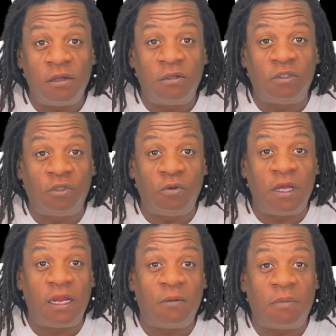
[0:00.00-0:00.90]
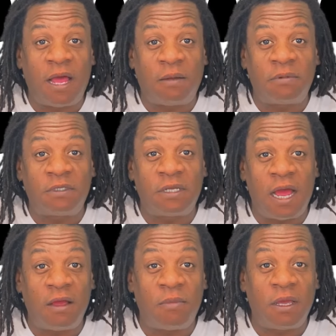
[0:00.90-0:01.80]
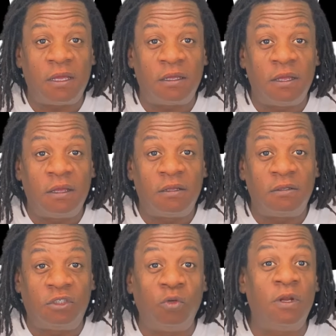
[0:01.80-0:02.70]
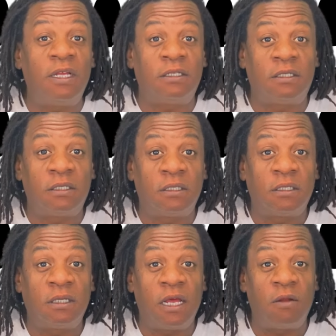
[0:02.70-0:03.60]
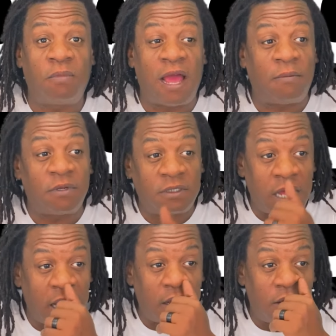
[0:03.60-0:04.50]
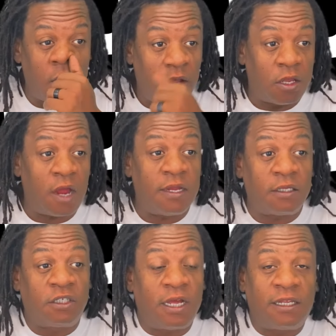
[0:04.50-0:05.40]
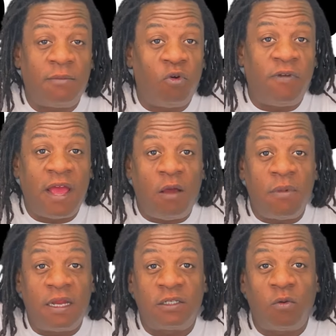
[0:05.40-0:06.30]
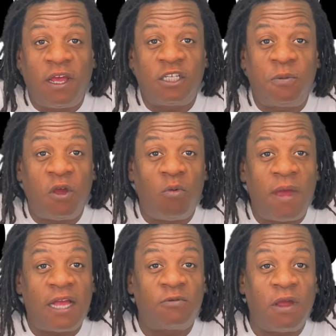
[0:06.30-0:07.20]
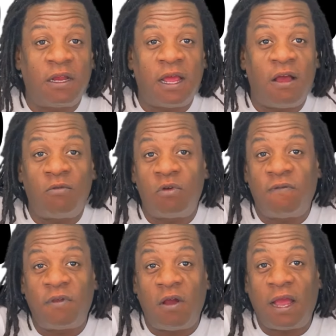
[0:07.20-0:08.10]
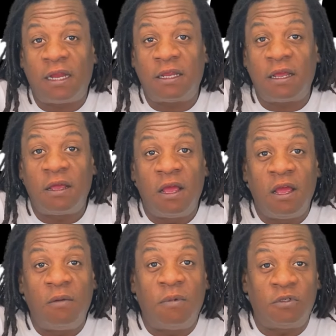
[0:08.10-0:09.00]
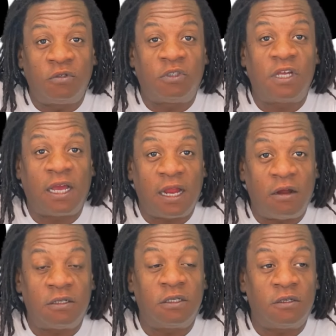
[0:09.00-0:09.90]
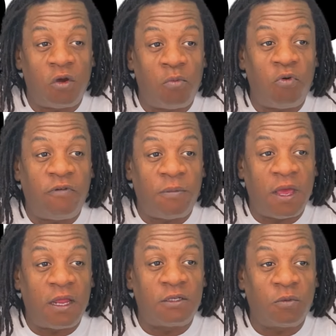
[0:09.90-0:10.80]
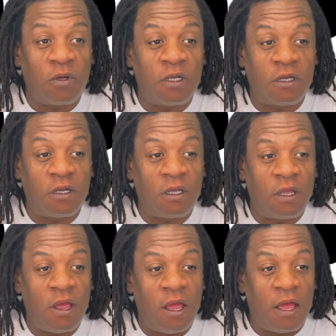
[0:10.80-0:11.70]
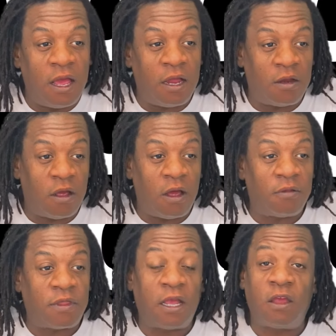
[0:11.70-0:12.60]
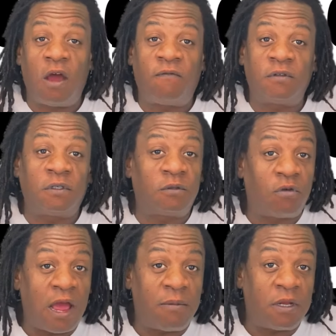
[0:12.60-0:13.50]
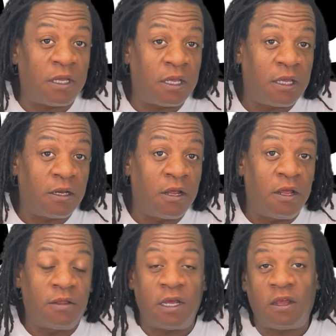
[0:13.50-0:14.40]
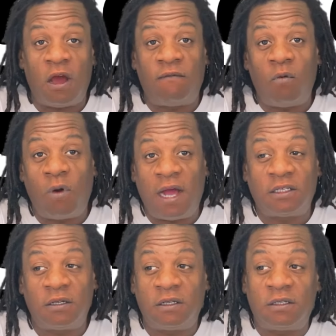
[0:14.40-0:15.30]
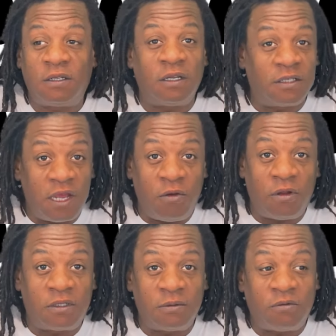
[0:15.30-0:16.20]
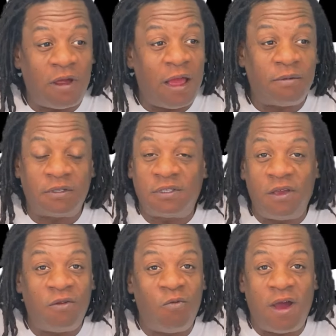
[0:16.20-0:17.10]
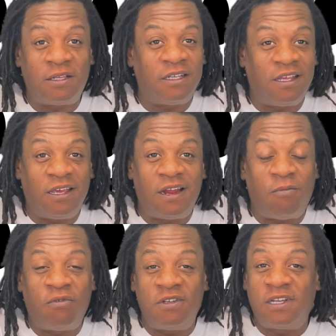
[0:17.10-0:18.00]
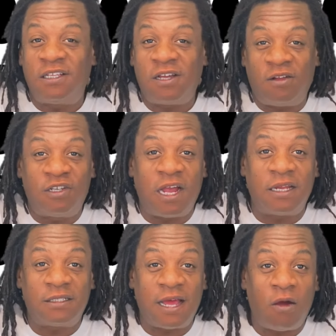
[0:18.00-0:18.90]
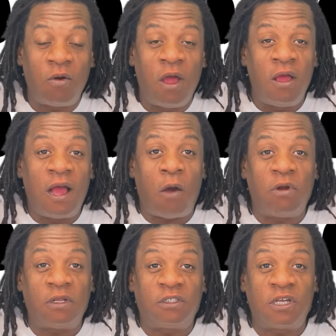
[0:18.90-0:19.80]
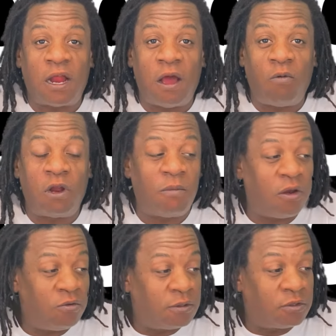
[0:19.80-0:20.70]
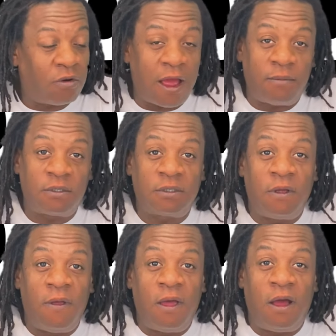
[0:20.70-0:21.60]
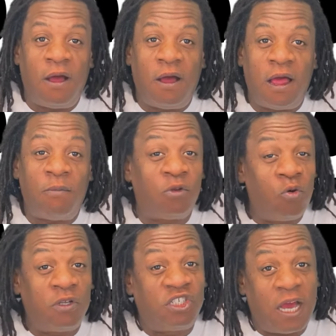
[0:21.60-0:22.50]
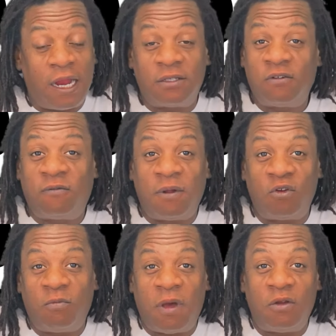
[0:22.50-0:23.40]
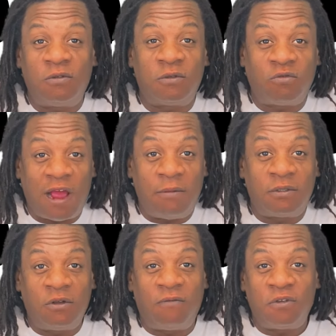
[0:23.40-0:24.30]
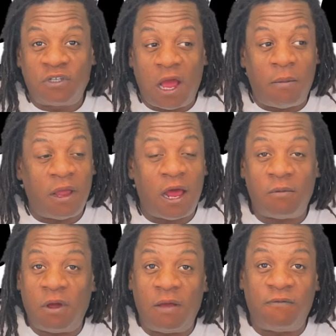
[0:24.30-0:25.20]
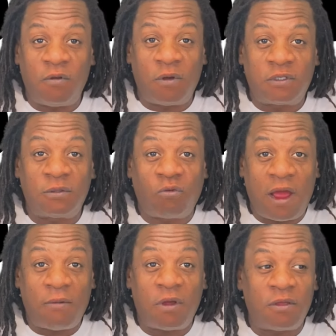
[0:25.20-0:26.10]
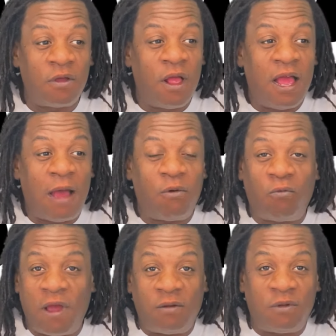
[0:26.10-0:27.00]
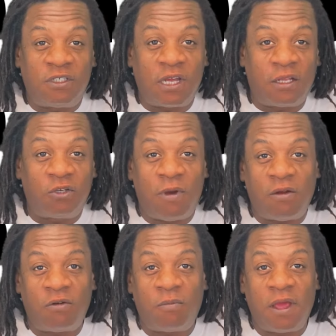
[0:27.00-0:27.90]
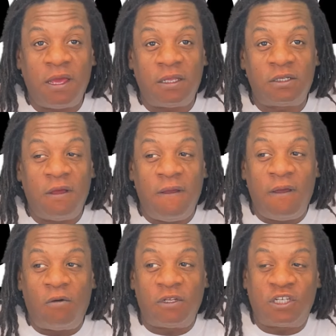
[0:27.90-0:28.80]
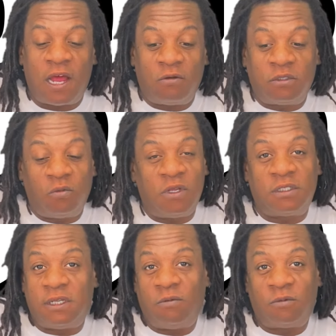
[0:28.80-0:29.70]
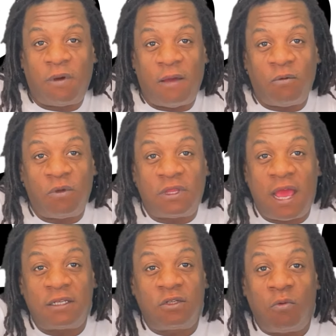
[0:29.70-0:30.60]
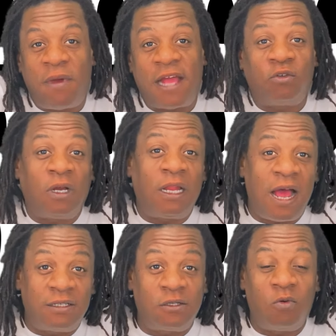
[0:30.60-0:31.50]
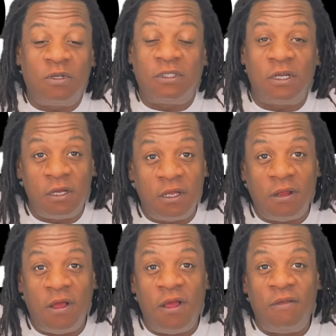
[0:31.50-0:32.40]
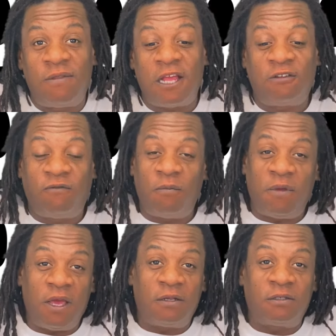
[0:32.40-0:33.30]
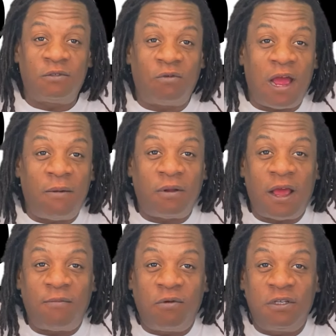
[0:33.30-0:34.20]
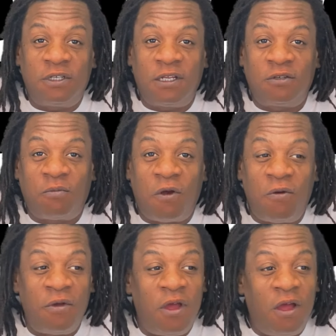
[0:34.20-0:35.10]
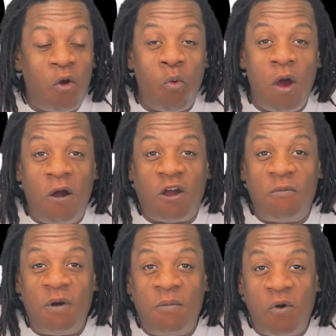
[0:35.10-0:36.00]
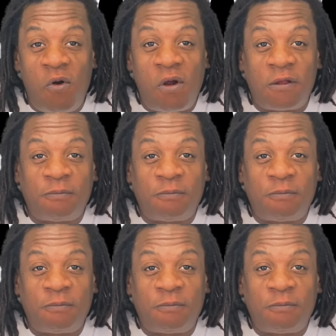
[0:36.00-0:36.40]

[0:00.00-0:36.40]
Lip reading: Judah and the Black Messiah, man. Judas and the Black Messiah. Y'all need to check that movie out, man. It's on HBO Max right now. I don't know if y'all got that, but you check it out. It's a dope movie, man. It's really good. And thank y'all for subscribing again. Thank y'all for watching. Continue to subscribe, continue to watch again. I appreciate y'all checking us out. I want to shout out one of my new subscribers. I'm doing shout outs for my new subscribers. So if you shout me out, if you're a subscriber, rather, I'm gonna randomly shout you out on the page, on the channel. So we'll see what's popping with that. So Patrick Alonso, what's good? Thank you for being a subscriber, and I appreciate you, bro. Welcome aboard.